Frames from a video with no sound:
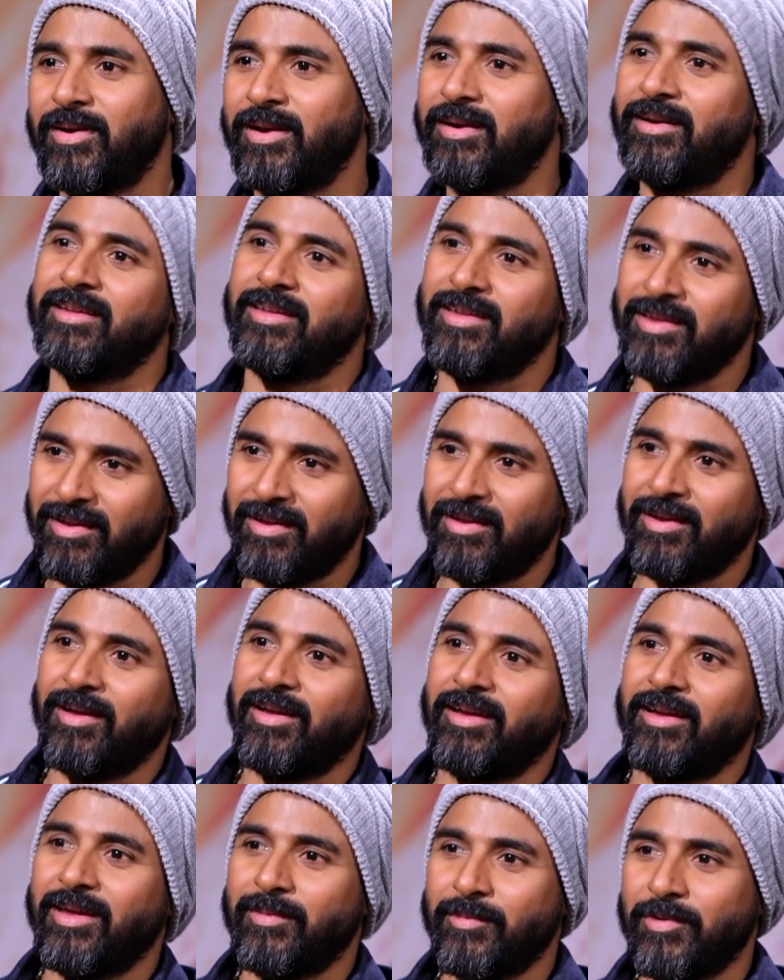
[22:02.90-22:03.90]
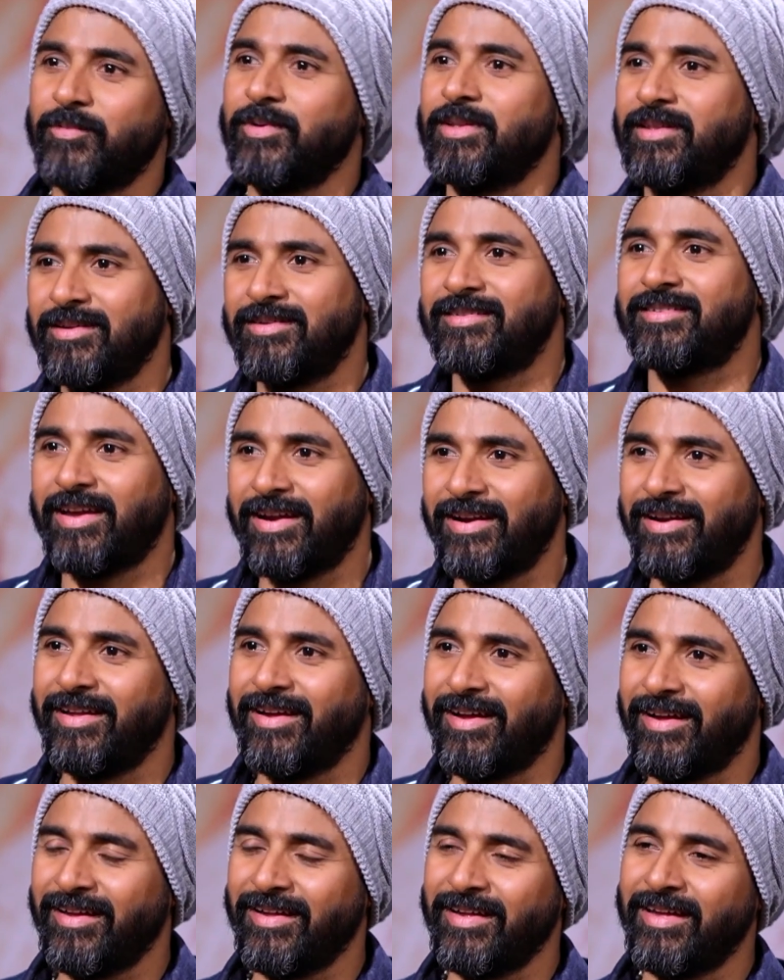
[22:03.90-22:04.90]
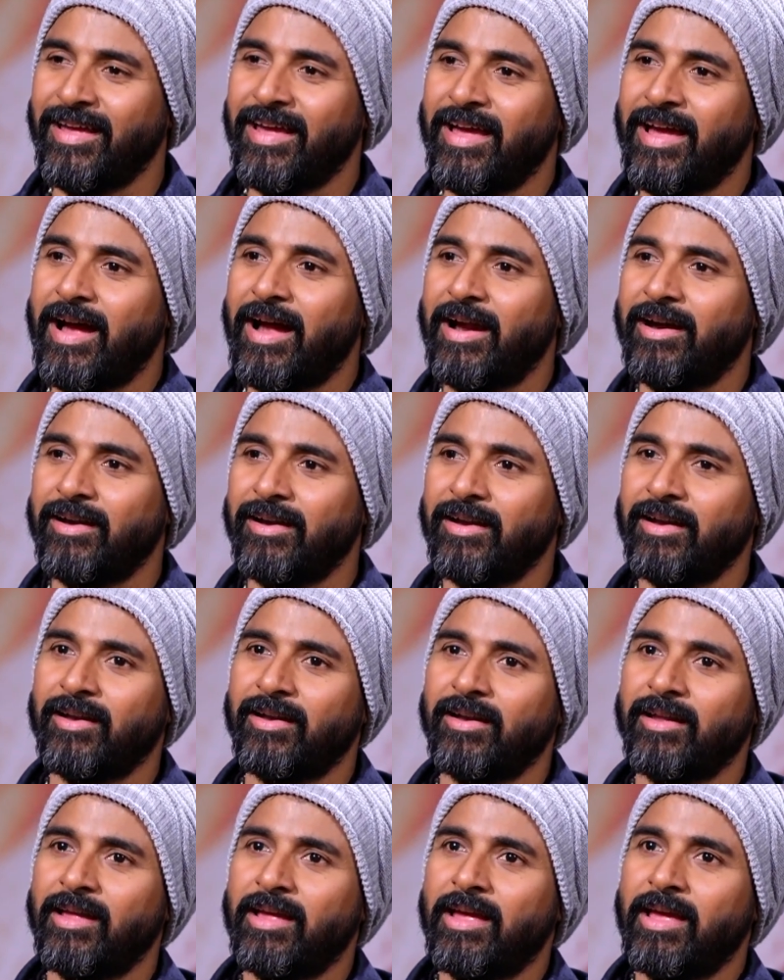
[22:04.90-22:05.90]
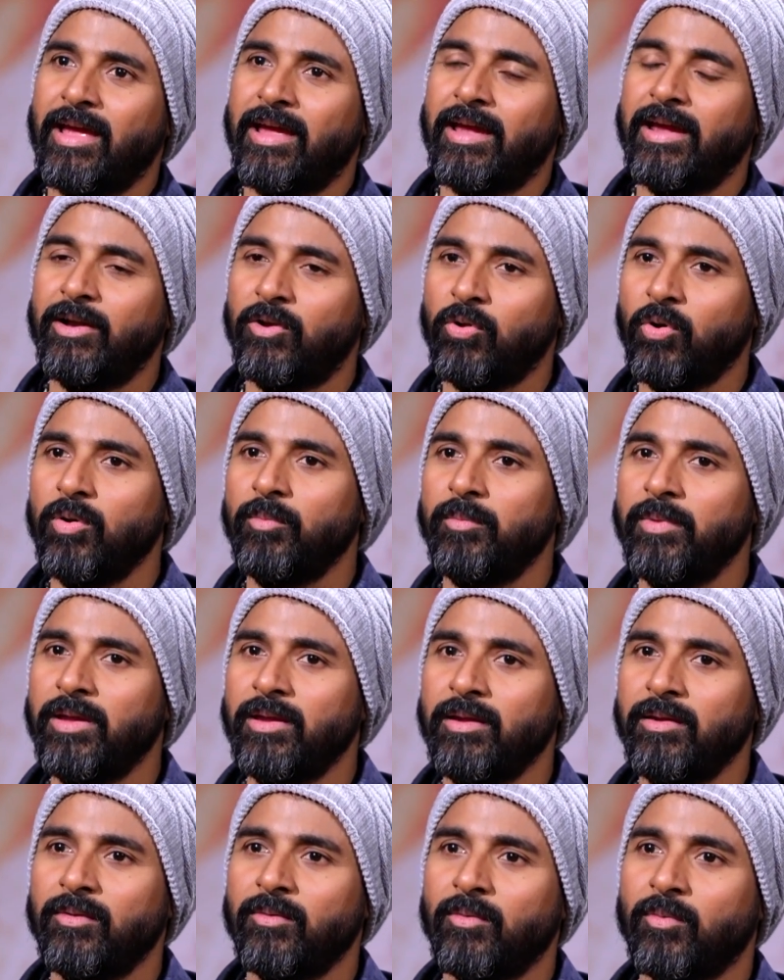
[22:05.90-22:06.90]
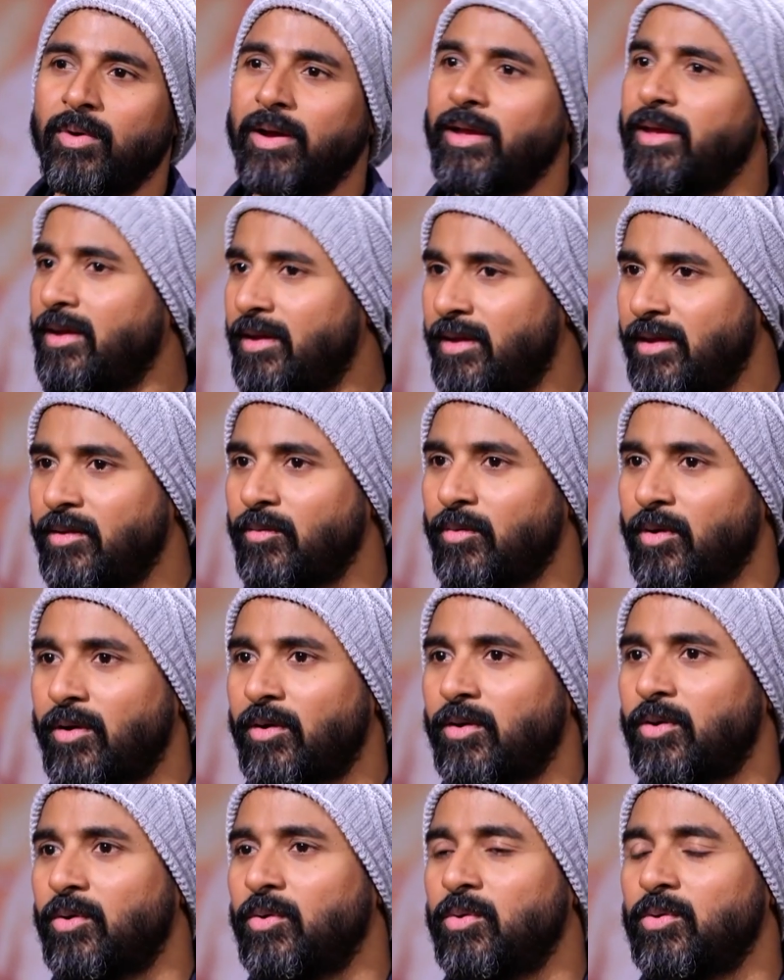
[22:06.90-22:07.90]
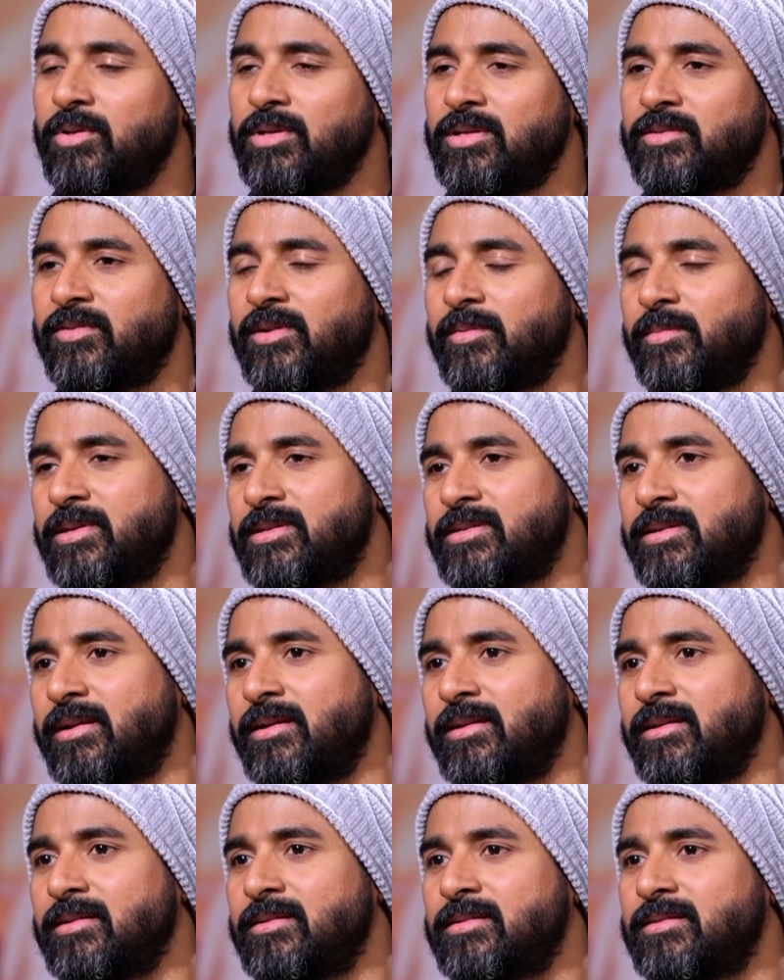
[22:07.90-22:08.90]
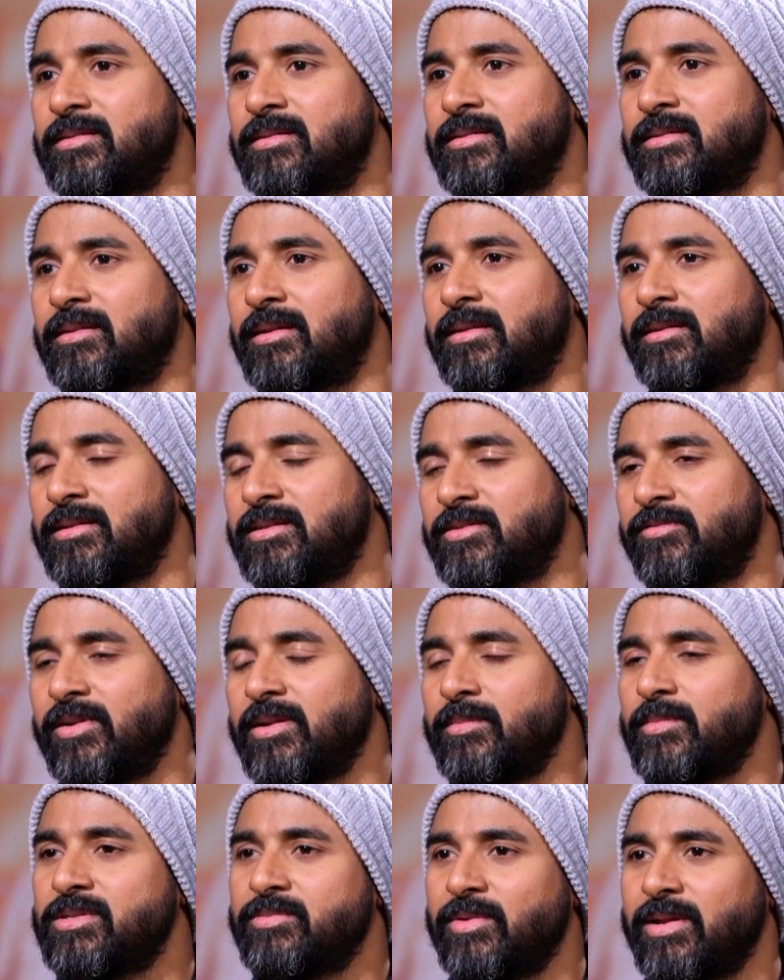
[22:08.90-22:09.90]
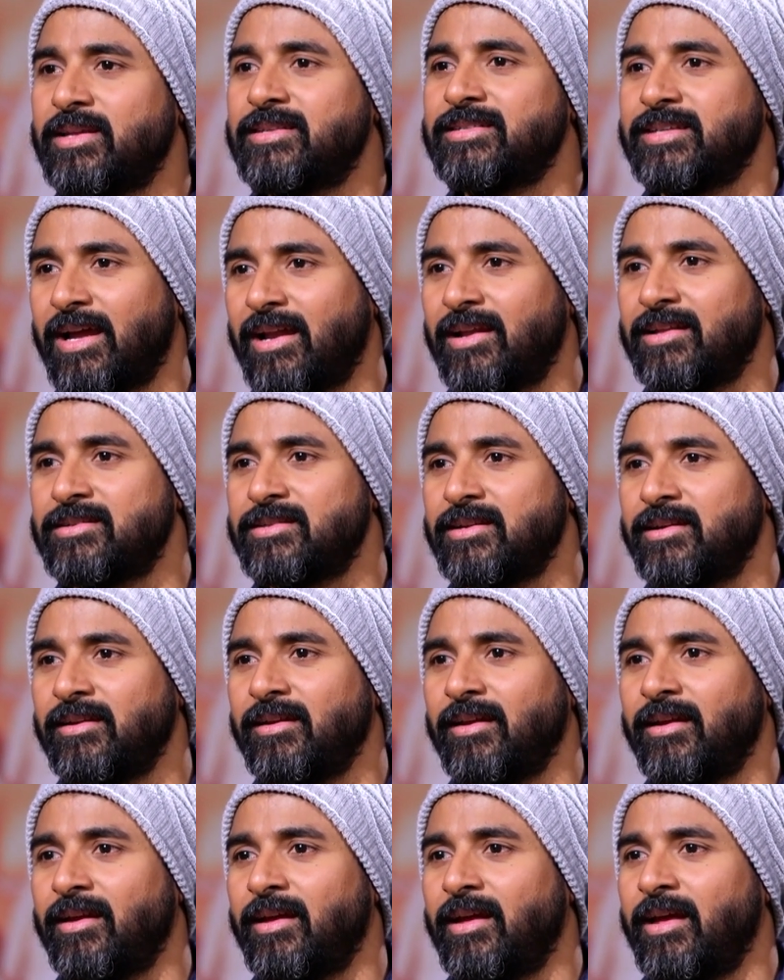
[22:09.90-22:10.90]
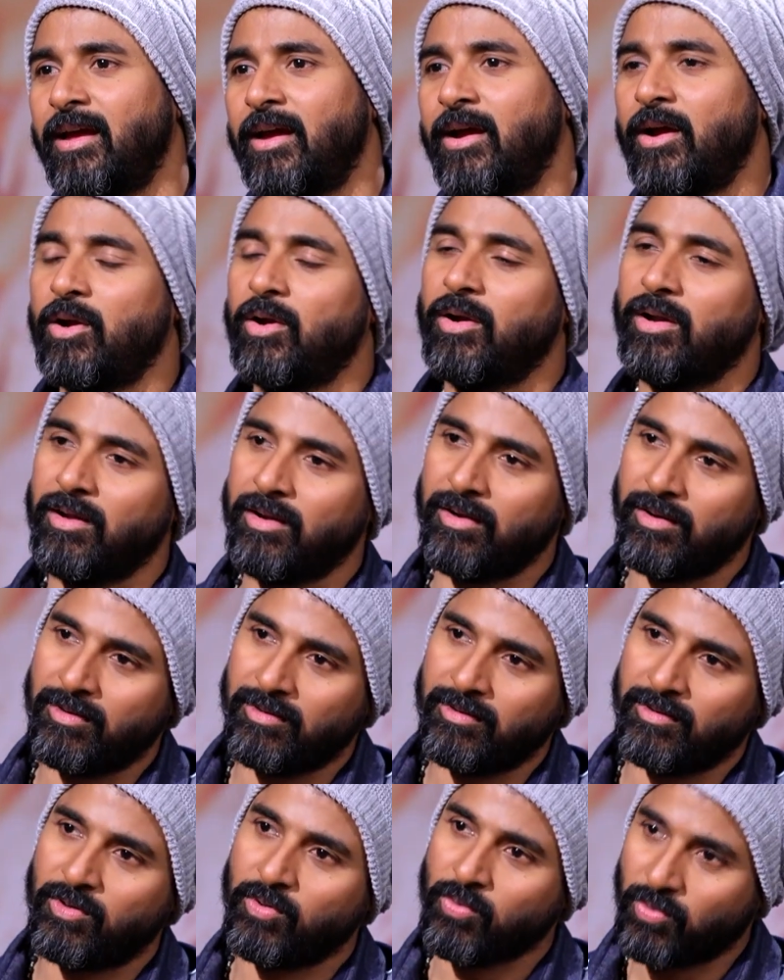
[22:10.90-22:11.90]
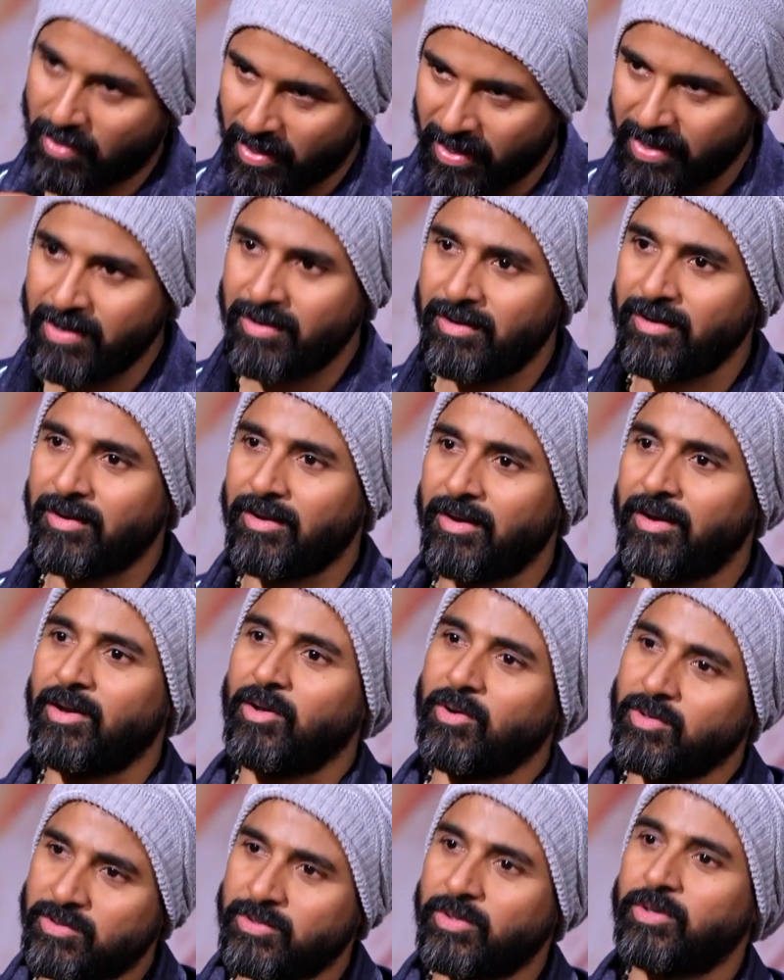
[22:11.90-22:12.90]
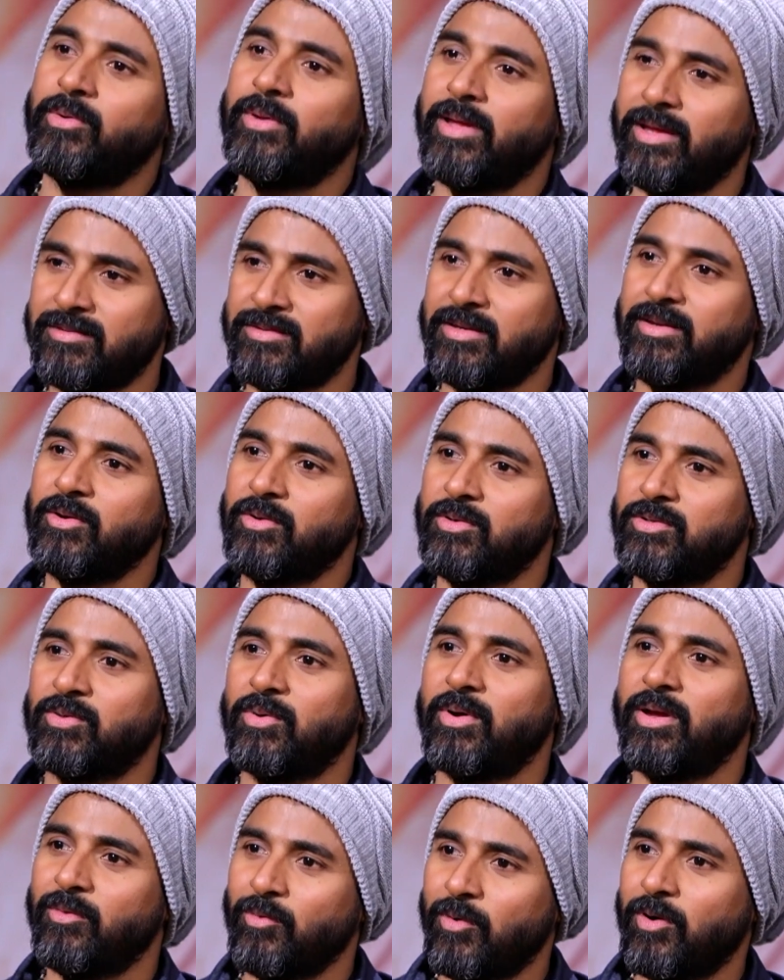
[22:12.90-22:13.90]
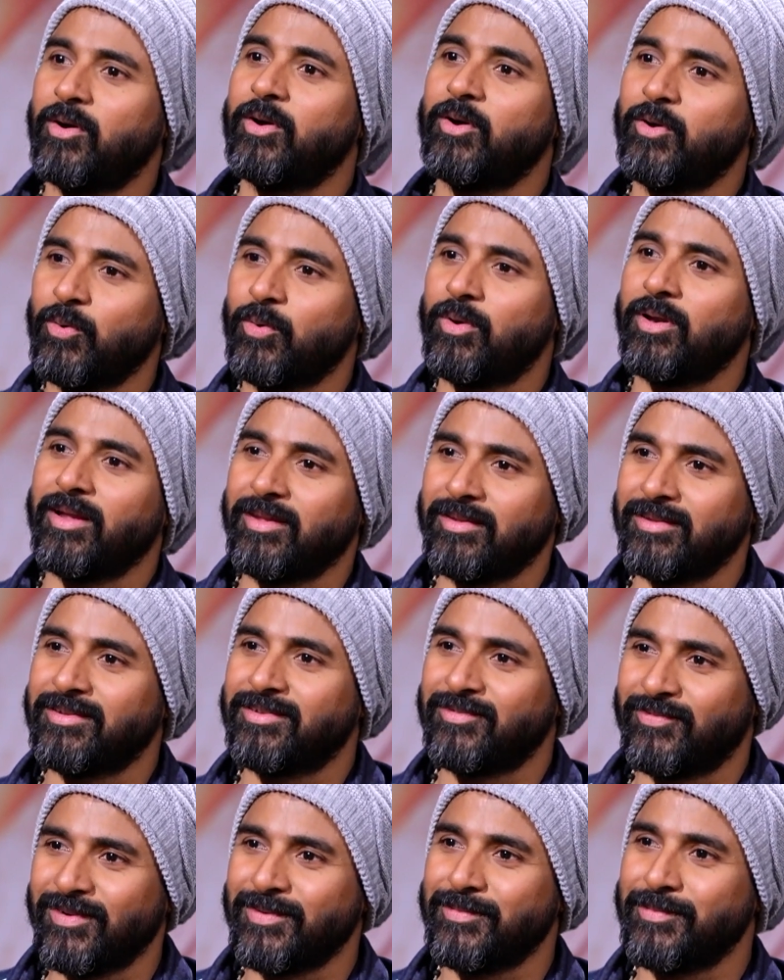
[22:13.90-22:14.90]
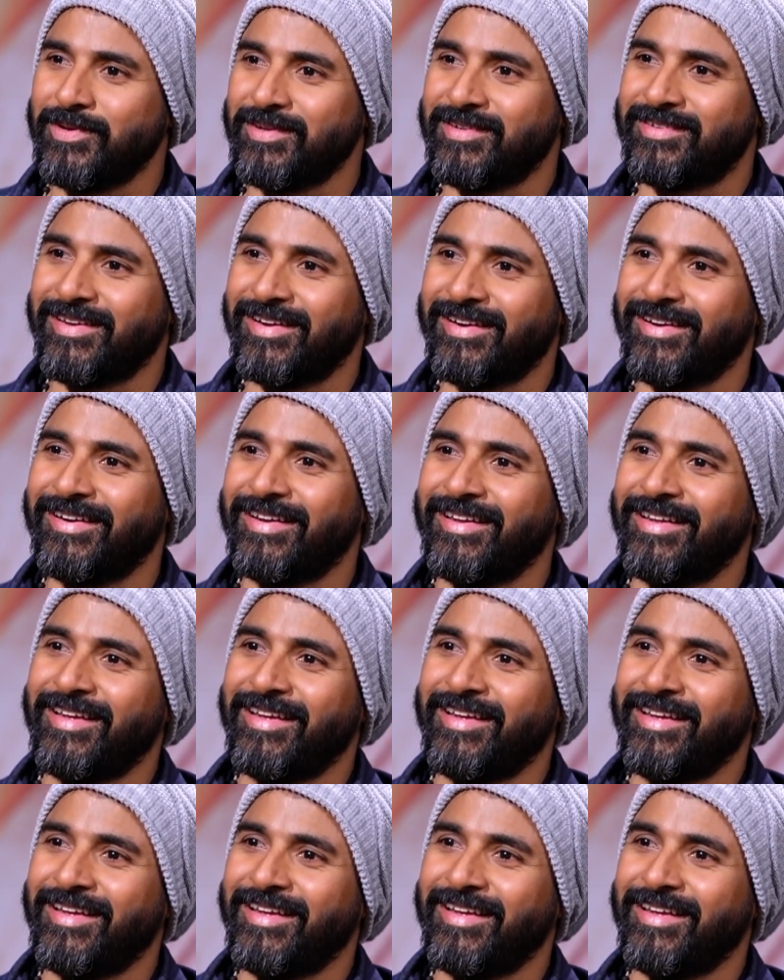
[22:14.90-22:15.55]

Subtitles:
and he came up with this idea. And he told me why he wanted to do this film. He said, this film is very challenging to write and also to execute. So I wanted to try this film, he said.